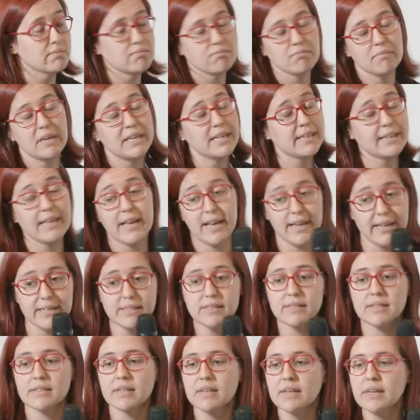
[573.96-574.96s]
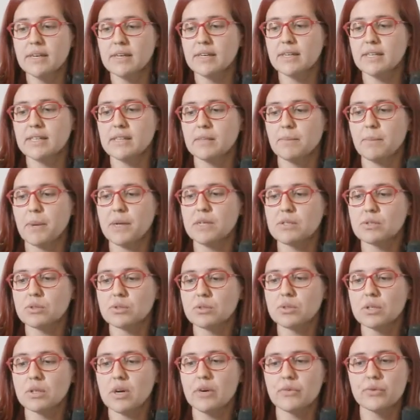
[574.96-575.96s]
many days. It depends
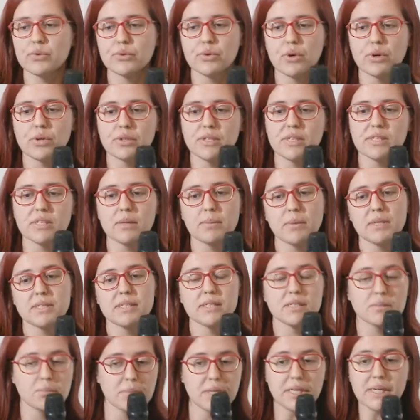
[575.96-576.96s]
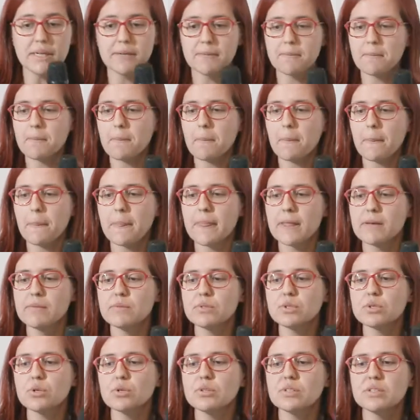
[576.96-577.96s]
on how your database is big.
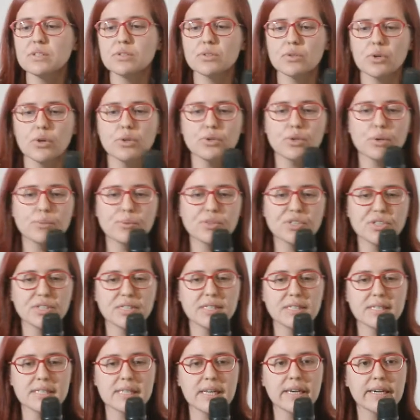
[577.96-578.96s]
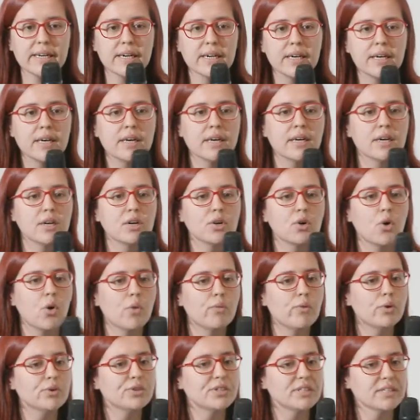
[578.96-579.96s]
So the third option is like
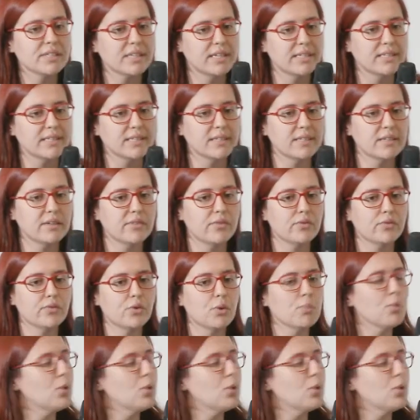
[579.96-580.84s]
converting data from